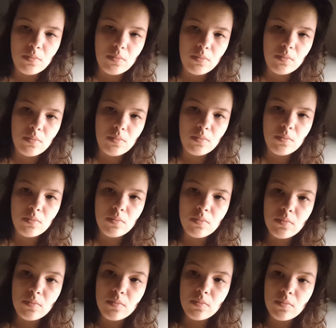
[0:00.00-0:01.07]

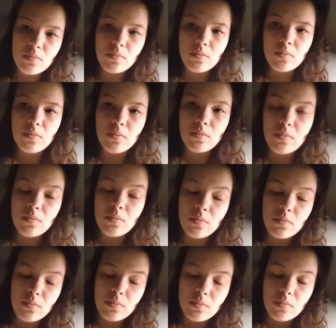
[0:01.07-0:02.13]

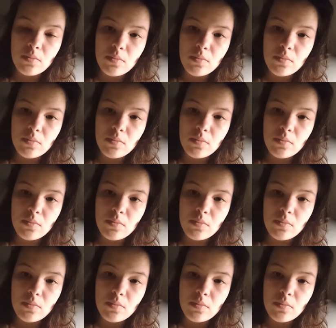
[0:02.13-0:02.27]
(no one is talking)